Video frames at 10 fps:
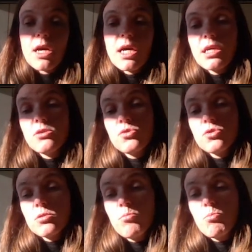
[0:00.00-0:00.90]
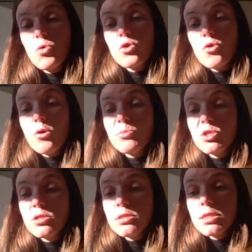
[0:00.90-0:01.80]
and I use more
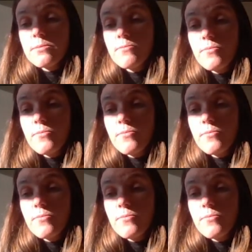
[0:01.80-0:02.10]
options.